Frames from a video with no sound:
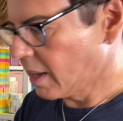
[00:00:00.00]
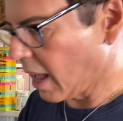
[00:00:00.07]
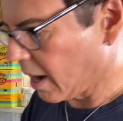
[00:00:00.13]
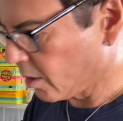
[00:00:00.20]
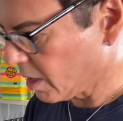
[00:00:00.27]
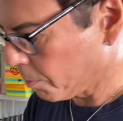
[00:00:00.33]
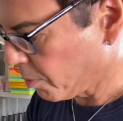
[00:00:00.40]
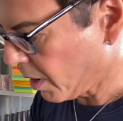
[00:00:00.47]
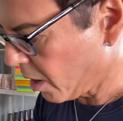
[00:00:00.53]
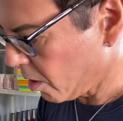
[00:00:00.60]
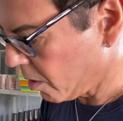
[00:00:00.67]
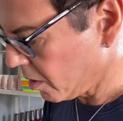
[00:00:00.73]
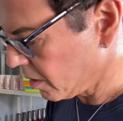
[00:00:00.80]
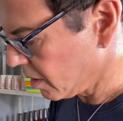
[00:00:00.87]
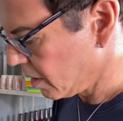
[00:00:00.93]
I'm gonna put it
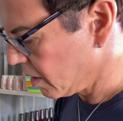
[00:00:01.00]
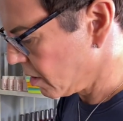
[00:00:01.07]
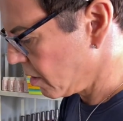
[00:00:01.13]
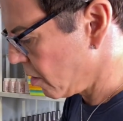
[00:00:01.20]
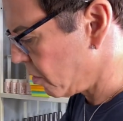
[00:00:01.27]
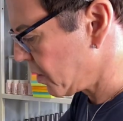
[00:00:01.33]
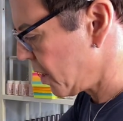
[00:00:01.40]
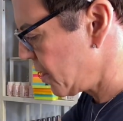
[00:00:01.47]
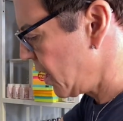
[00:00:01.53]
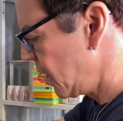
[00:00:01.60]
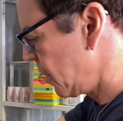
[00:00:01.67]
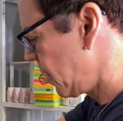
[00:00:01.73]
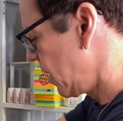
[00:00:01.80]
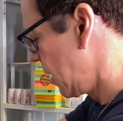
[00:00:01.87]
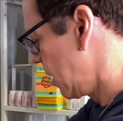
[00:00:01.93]
underneath